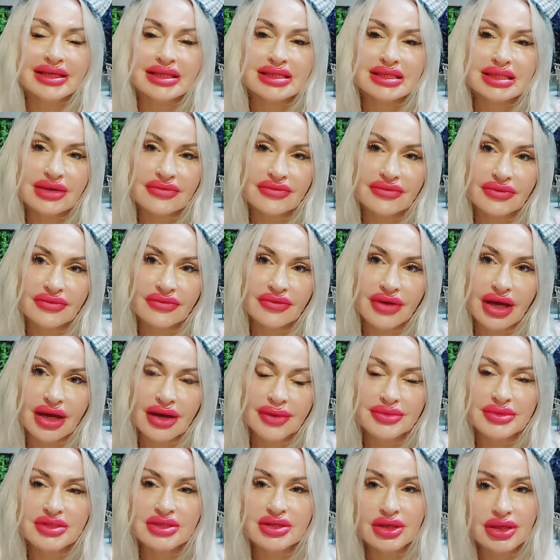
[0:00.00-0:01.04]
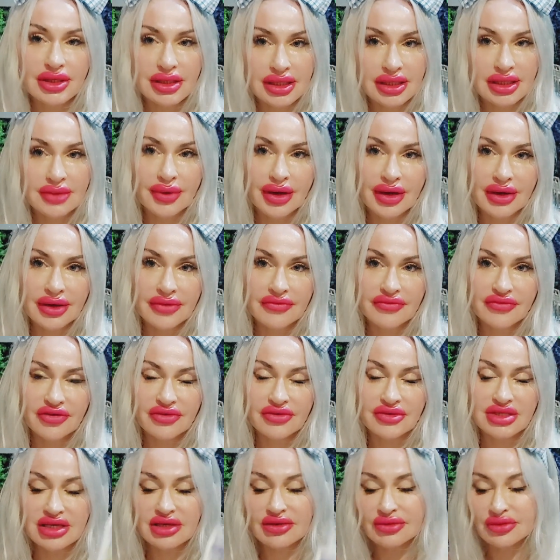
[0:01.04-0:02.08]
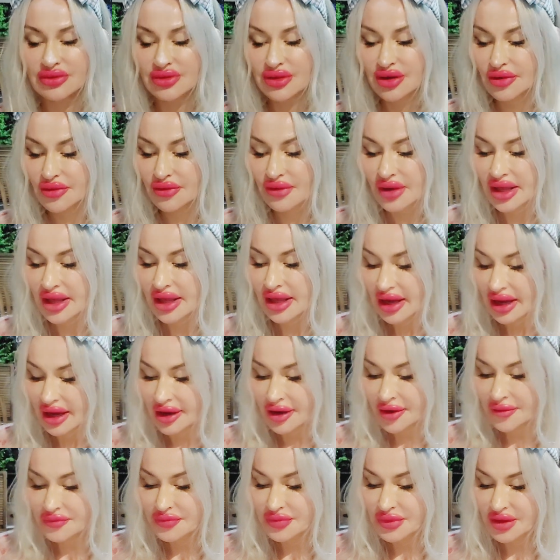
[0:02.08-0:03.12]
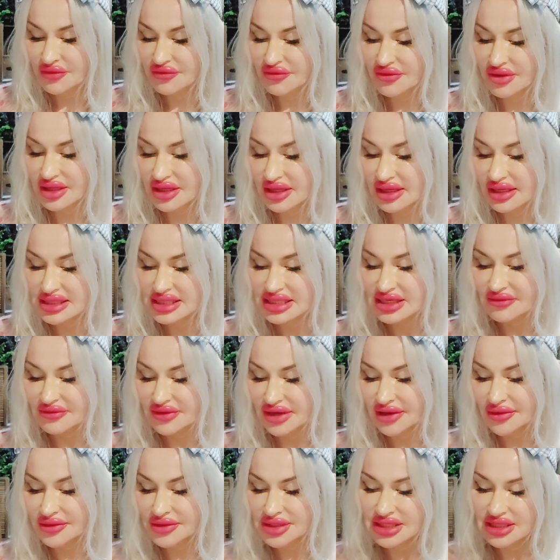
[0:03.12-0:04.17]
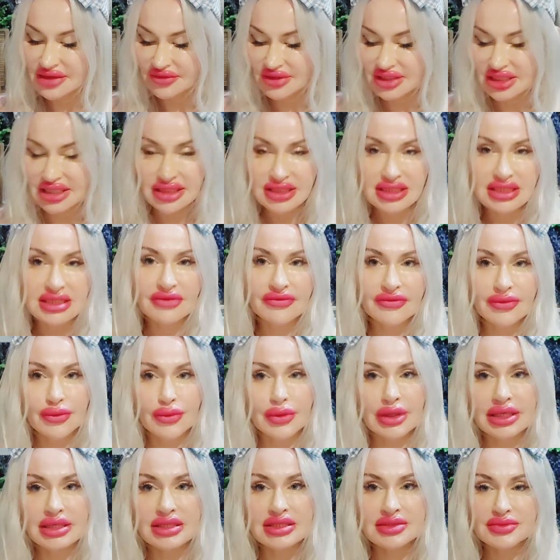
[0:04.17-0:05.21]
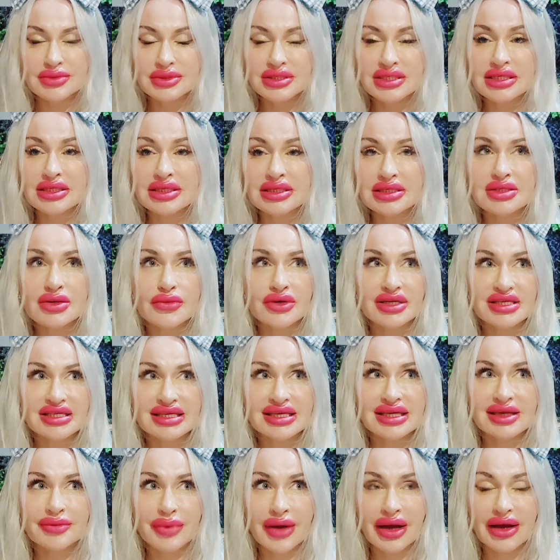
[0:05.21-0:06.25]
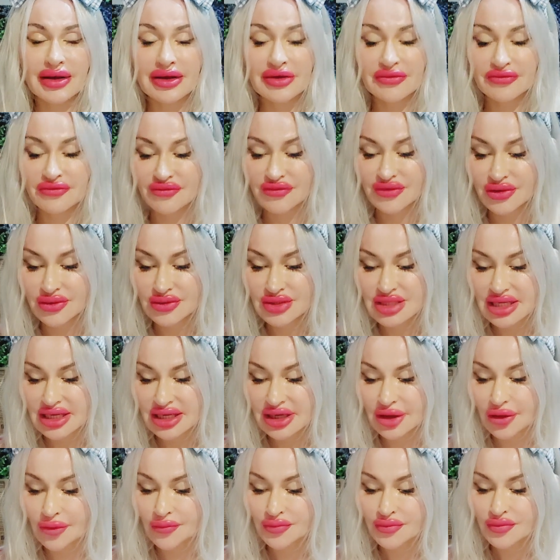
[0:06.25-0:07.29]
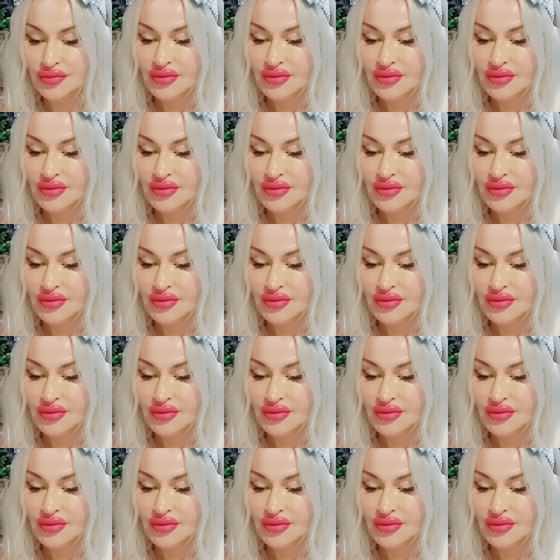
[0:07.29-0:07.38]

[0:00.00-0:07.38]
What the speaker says: Seven of Cups, they're going to keep on confusing you, though. For the next 7 hours, 7 days, 7 weeks, the person is going to keep on confusing you.